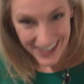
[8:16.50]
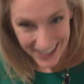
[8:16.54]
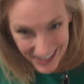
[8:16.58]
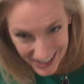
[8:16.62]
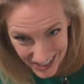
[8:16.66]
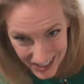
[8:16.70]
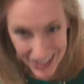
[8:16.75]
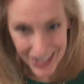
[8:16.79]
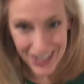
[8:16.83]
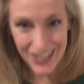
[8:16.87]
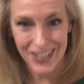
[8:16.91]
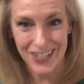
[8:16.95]

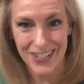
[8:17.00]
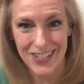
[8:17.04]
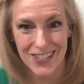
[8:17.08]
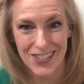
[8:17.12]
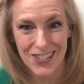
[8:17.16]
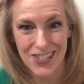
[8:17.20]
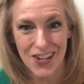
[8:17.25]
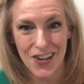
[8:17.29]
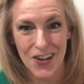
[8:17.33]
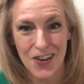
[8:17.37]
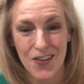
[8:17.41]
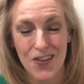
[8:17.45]
Good.
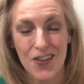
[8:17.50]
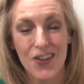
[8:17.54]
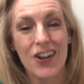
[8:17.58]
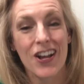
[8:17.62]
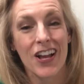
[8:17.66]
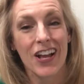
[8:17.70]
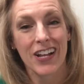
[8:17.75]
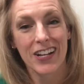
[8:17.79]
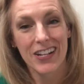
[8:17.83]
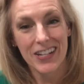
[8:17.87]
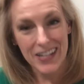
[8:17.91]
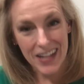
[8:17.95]
So
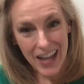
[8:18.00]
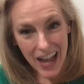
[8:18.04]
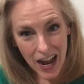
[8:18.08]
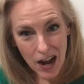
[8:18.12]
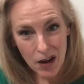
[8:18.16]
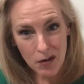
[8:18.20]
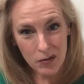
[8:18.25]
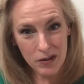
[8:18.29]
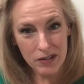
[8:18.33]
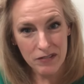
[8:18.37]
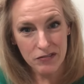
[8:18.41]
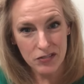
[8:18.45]

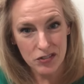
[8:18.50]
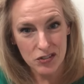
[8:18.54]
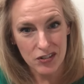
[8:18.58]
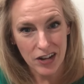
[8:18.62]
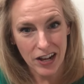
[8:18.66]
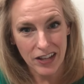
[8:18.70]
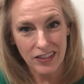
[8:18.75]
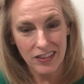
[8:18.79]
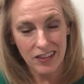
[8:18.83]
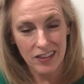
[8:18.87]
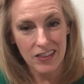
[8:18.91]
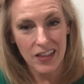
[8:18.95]
now we've
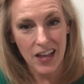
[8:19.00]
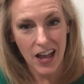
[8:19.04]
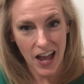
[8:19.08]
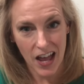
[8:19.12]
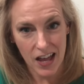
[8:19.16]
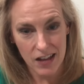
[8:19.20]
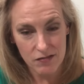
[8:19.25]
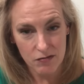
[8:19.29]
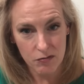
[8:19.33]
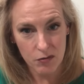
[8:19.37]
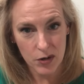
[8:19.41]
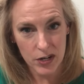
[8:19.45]
strengthened the
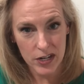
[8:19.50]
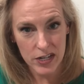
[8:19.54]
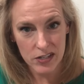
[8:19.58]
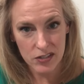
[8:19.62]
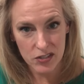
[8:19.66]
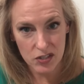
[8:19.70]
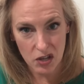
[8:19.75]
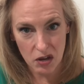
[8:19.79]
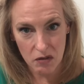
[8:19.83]
head voice.